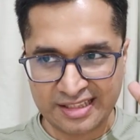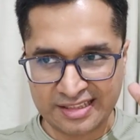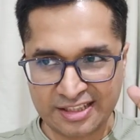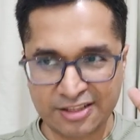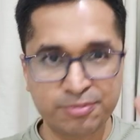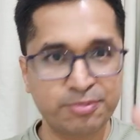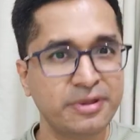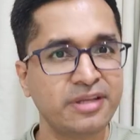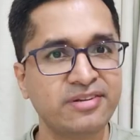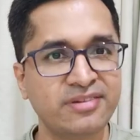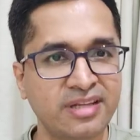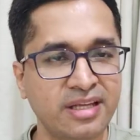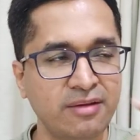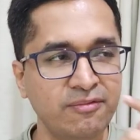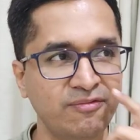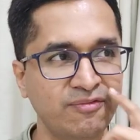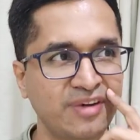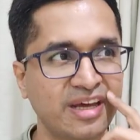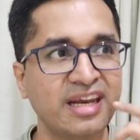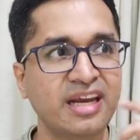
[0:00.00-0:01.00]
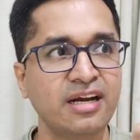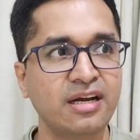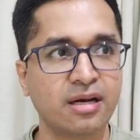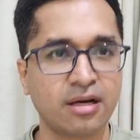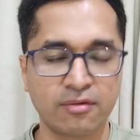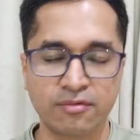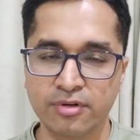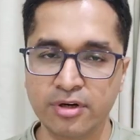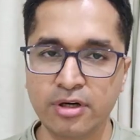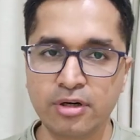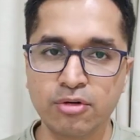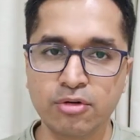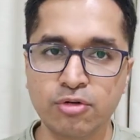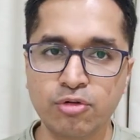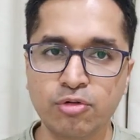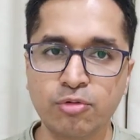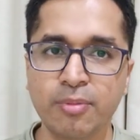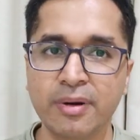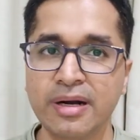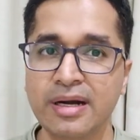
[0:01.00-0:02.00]
this may seem very trivial to
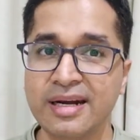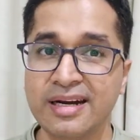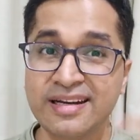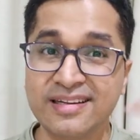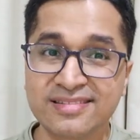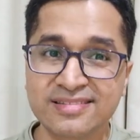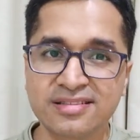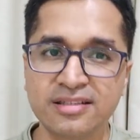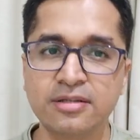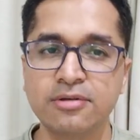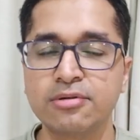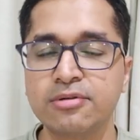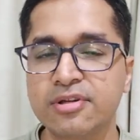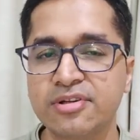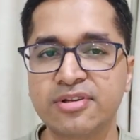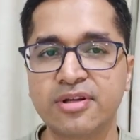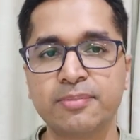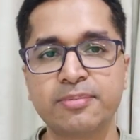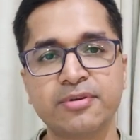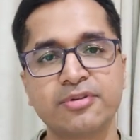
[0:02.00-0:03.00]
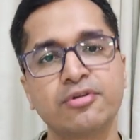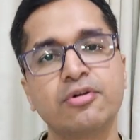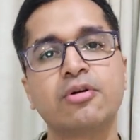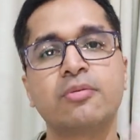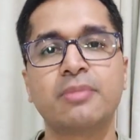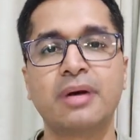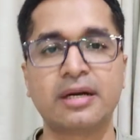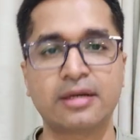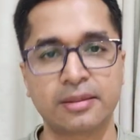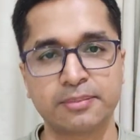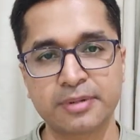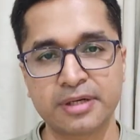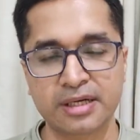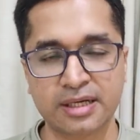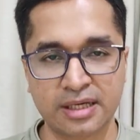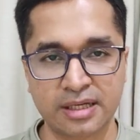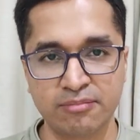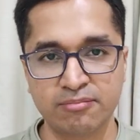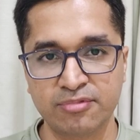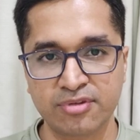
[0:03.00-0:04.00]
you, but listen to this episode
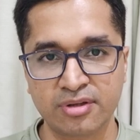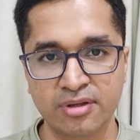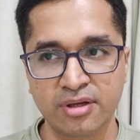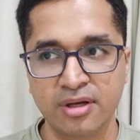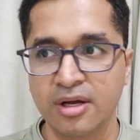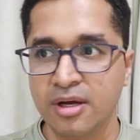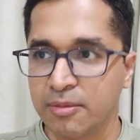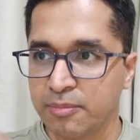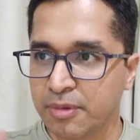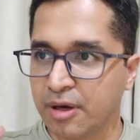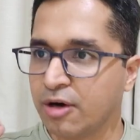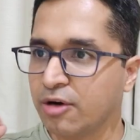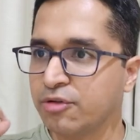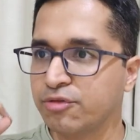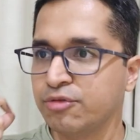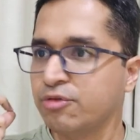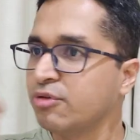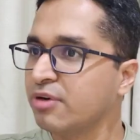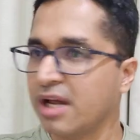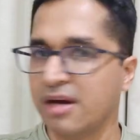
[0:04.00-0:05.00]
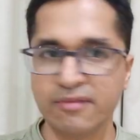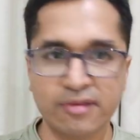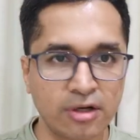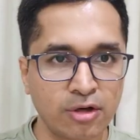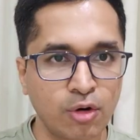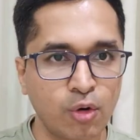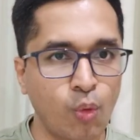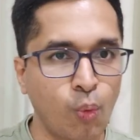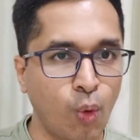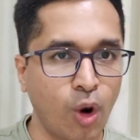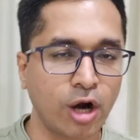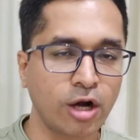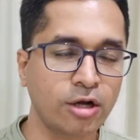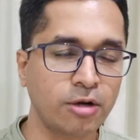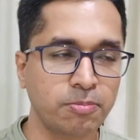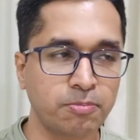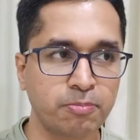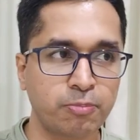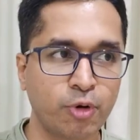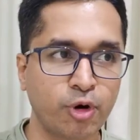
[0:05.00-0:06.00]
multiple times, because you never know
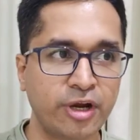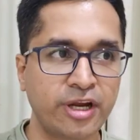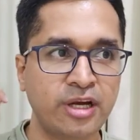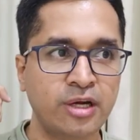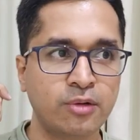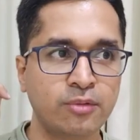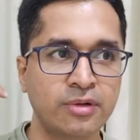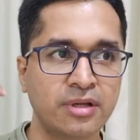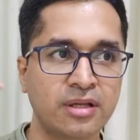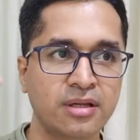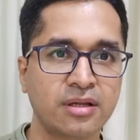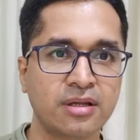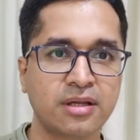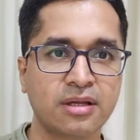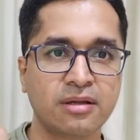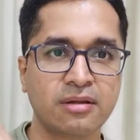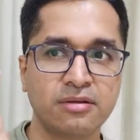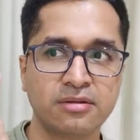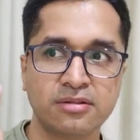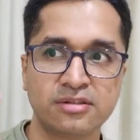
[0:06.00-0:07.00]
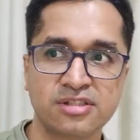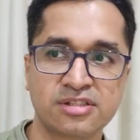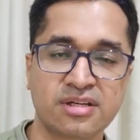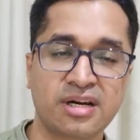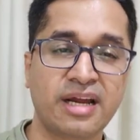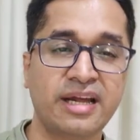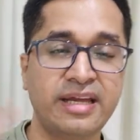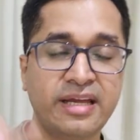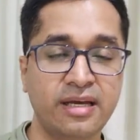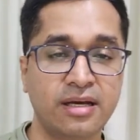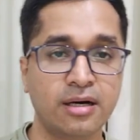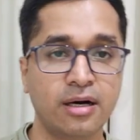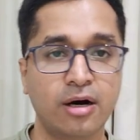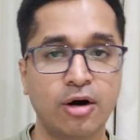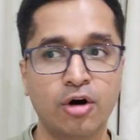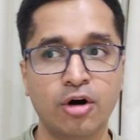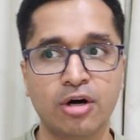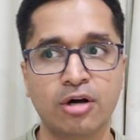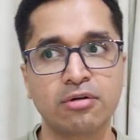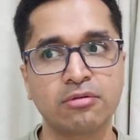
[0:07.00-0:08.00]
what point will strike
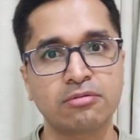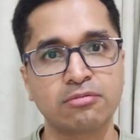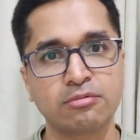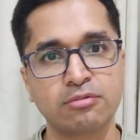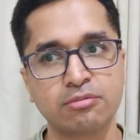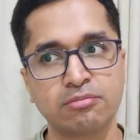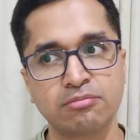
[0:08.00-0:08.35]
or